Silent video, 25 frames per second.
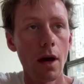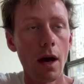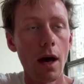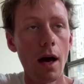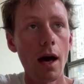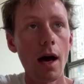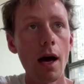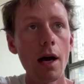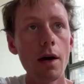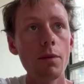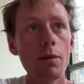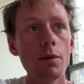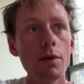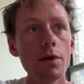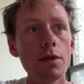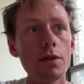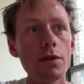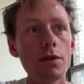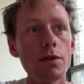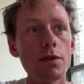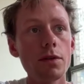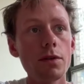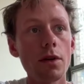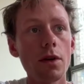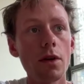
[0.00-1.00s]
I
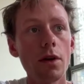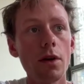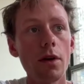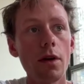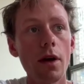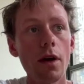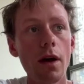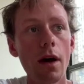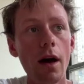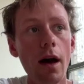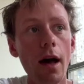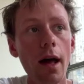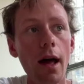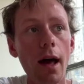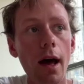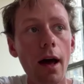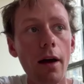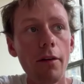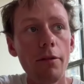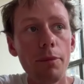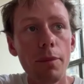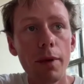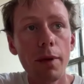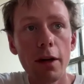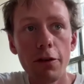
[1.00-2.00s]
was
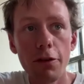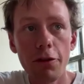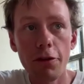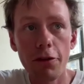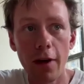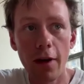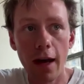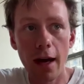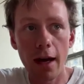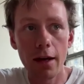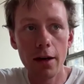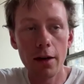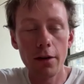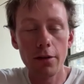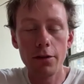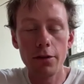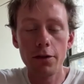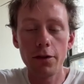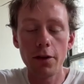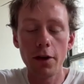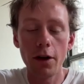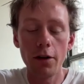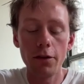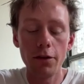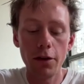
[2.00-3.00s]
I've been a fan
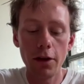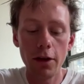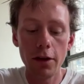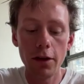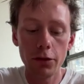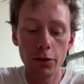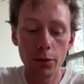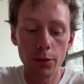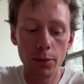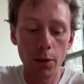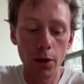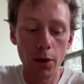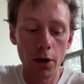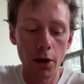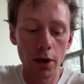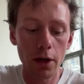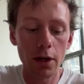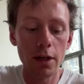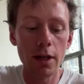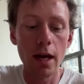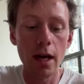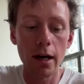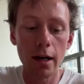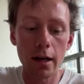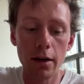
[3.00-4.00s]
of his work,
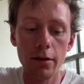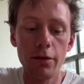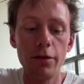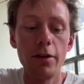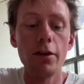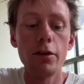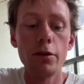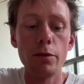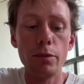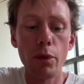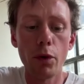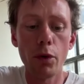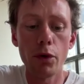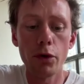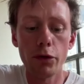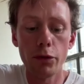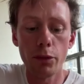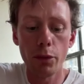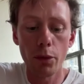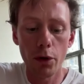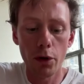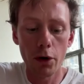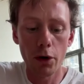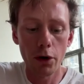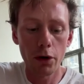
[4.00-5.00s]
Jerke Würborg's
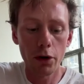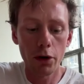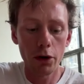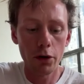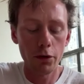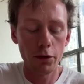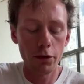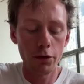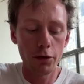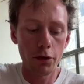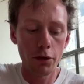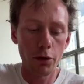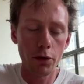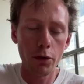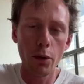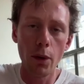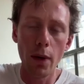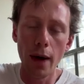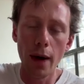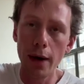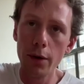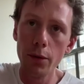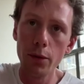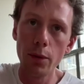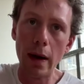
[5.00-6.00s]
work, for
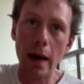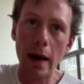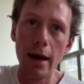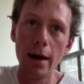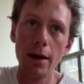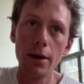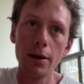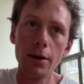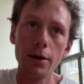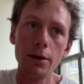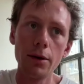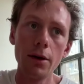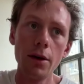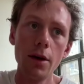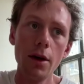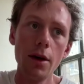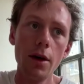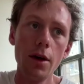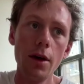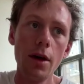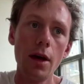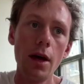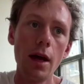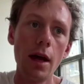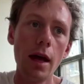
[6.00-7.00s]
quite a while,
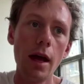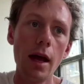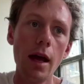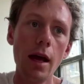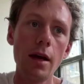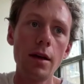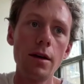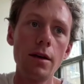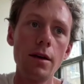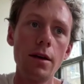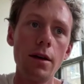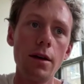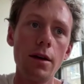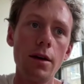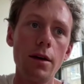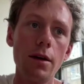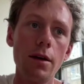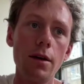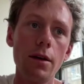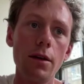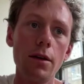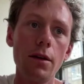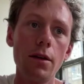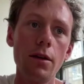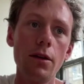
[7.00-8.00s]
and
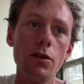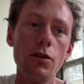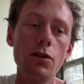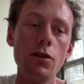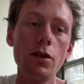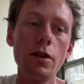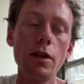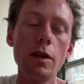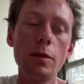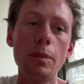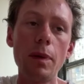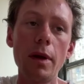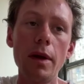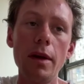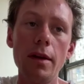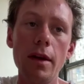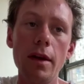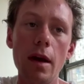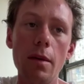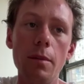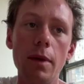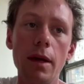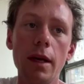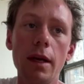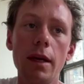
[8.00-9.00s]
during the
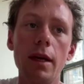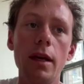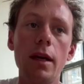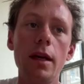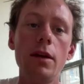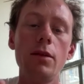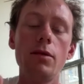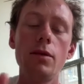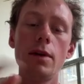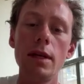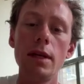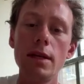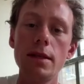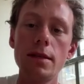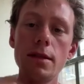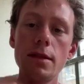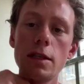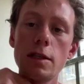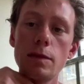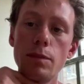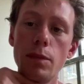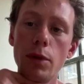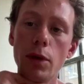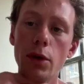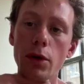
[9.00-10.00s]
pandemic, he released
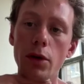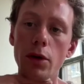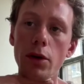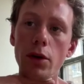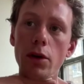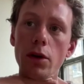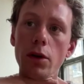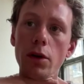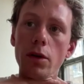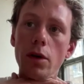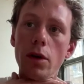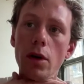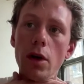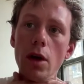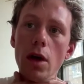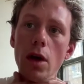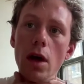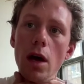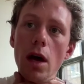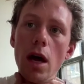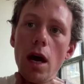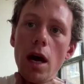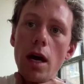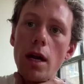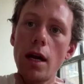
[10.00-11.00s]
this book,
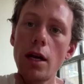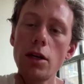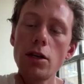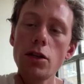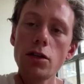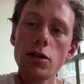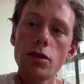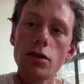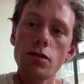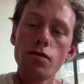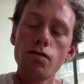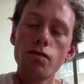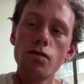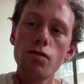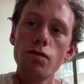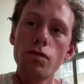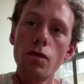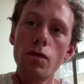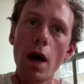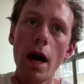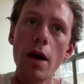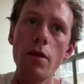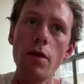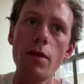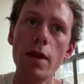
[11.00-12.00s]
and
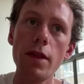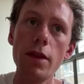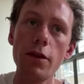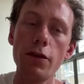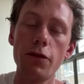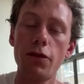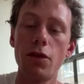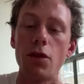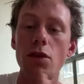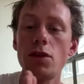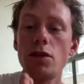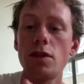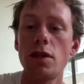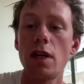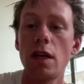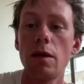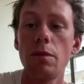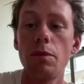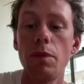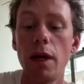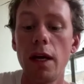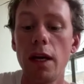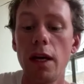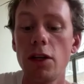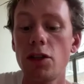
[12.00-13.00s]
I read the first 10
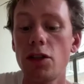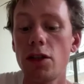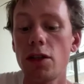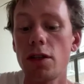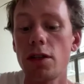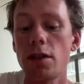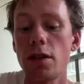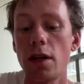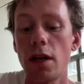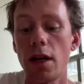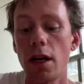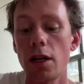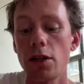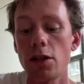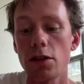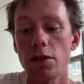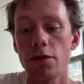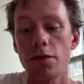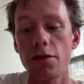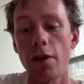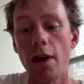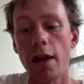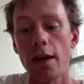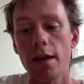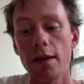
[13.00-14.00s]
pages and I
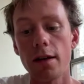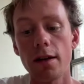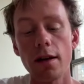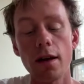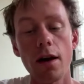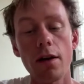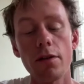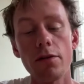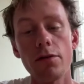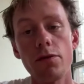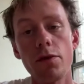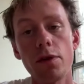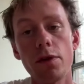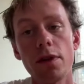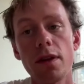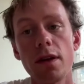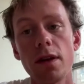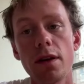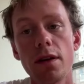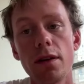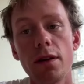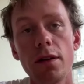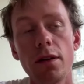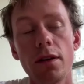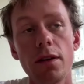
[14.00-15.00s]
just fell in love with
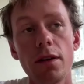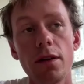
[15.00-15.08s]
the